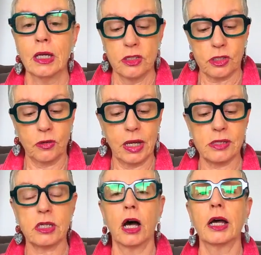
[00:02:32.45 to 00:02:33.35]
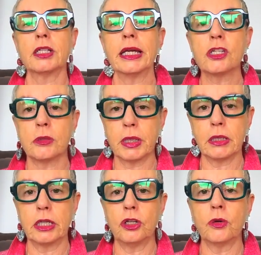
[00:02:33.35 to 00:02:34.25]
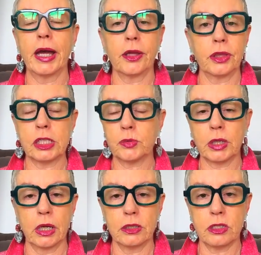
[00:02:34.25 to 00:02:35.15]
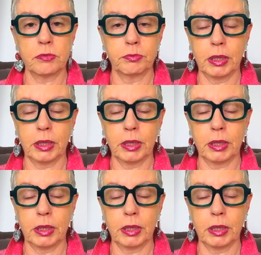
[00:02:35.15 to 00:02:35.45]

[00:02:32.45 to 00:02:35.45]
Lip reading: So yes, I intimately knew how things were going to,